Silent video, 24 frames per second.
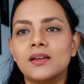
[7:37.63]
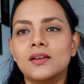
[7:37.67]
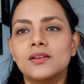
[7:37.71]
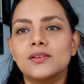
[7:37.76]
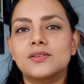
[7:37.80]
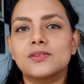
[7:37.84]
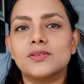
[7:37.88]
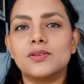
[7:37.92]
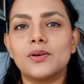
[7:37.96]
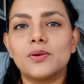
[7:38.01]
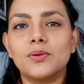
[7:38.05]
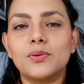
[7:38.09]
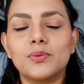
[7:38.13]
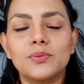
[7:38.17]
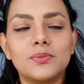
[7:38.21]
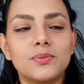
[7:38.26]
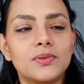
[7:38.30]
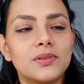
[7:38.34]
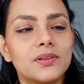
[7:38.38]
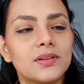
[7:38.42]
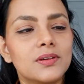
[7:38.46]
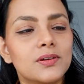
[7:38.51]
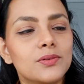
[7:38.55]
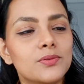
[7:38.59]
So
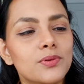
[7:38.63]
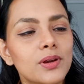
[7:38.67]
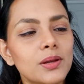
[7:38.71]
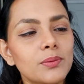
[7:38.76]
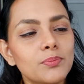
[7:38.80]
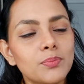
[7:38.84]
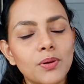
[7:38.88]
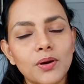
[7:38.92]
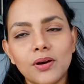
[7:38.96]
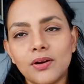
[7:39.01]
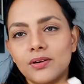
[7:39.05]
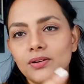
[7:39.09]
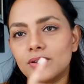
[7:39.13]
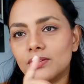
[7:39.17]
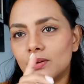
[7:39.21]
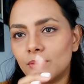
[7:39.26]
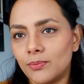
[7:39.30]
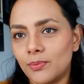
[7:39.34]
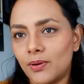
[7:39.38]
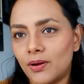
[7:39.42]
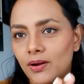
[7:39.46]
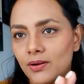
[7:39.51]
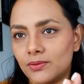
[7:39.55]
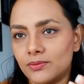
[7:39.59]
the great part
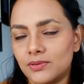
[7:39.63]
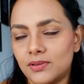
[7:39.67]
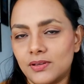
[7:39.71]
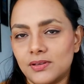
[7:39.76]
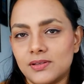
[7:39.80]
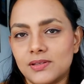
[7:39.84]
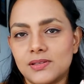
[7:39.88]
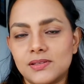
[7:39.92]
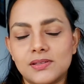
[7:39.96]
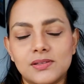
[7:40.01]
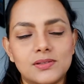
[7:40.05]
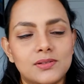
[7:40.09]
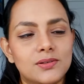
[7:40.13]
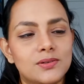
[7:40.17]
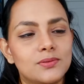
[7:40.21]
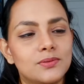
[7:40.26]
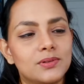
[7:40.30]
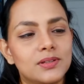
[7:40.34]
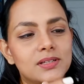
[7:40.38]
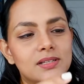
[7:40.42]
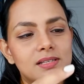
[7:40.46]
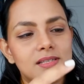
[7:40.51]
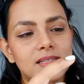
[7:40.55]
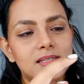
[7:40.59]
about this tool
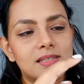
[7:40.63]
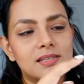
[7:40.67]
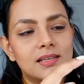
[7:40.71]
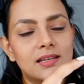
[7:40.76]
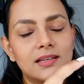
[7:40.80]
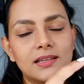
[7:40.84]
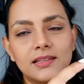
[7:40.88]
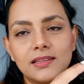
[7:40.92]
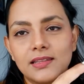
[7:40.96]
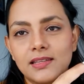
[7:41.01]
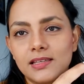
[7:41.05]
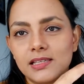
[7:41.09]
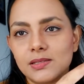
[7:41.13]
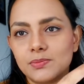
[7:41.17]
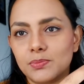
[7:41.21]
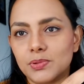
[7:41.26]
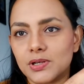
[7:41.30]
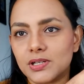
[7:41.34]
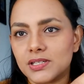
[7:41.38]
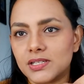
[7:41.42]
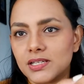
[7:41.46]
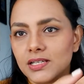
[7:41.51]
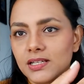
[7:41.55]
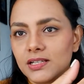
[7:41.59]
is this
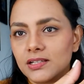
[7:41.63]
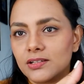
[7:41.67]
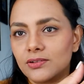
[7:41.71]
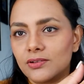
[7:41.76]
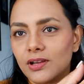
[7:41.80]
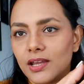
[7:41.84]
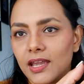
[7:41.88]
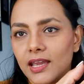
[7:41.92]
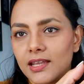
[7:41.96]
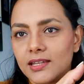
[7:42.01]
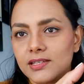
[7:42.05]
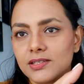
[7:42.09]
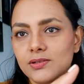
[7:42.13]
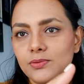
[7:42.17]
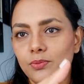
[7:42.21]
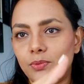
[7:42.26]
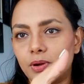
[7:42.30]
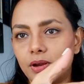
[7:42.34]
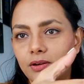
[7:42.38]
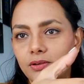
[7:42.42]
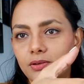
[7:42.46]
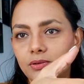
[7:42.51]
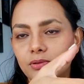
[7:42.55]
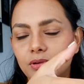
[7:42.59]
particular end
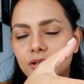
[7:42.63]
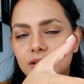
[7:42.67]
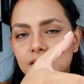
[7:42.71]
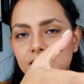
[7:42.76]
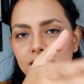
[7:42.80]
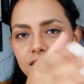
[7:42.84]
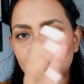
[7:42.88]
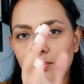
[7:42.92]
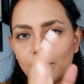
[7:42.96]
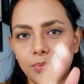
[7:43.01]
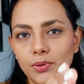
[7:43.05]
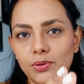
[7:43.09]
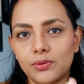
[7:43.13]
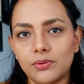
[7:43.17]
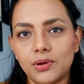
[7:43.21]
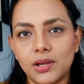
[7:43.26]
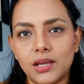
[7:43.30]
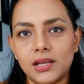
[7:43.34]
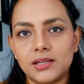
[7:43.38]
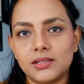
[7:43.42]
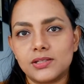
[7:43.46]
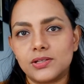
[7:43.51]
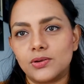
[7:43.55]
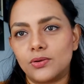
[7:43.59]
where you can
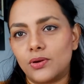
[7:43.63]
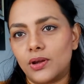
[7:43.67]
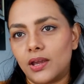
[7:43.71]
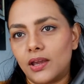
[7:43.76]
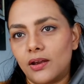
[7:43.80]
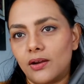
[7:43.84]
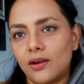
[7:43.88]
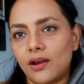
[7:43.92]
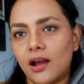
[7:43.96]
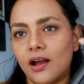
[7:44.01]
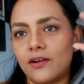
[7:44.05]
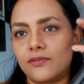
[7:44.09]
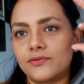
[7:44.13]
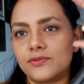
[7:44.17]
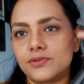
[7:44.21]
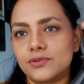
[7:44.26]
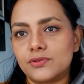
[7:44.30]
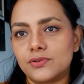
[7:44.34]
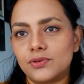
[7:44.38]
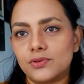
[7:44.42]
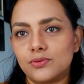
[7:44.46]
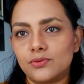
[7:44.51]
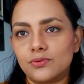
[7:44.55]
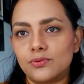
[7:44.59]
separate your hair after
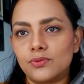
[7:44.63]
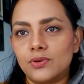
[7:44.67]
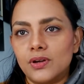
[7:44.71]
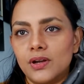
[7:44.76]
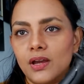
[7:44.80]
you